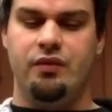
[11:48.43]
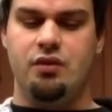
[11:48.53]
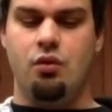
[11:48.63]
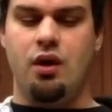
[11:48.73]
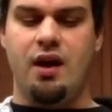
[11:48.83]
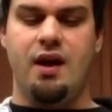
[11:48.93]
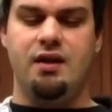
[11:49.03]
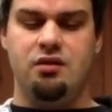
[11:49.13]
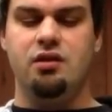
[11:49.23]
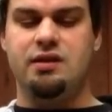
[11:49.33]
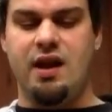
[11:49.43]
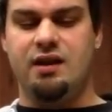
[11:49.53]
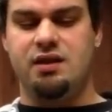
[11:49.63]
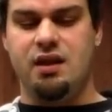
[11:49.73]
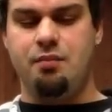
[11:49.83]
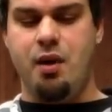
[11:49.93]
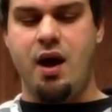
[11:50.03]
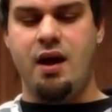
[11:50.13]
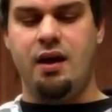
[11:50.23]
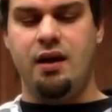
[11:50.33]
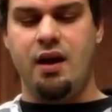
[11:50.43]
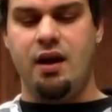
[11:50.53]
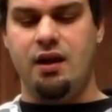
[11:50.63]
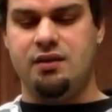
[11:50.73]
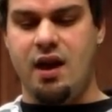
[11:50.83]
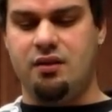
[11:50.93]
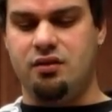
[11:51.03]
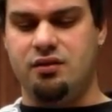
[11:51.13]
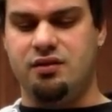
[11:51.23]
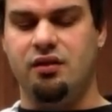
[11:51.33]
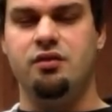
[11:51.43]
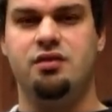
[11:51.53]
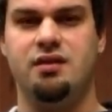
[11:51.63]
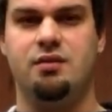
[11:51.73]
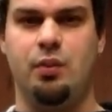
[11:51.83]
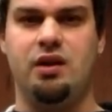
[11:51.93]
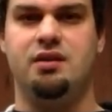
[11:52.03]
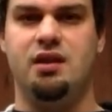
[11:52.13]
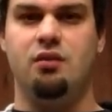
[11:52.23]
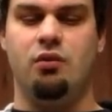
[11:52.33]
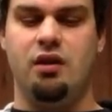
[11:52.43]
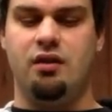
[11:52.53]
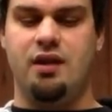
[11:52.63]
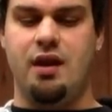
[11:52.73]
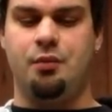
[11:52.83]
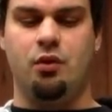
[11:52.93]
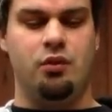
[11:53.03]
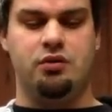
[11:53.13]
So what I had to do is I actually had to buy a Tactical Solutions Picatinny rail adapter,